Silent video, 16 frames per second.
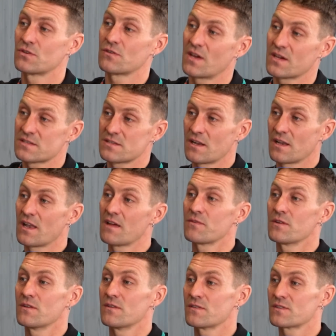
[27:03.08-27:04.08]

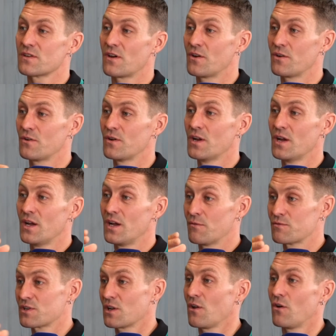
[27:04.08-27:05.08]
2011, so
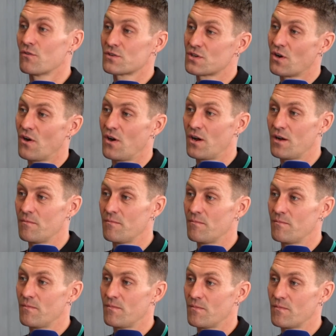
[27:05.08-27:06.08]
it was a long
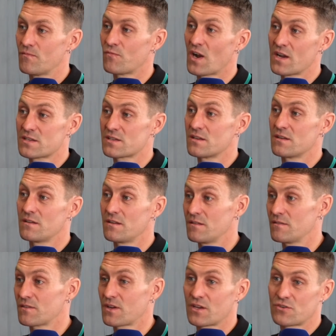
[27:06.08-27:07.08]
time racing
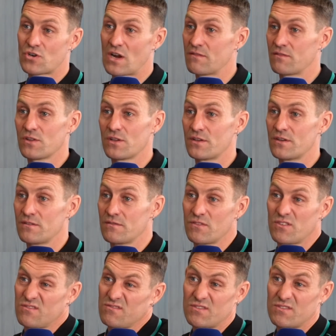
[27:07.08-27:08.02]
and traveling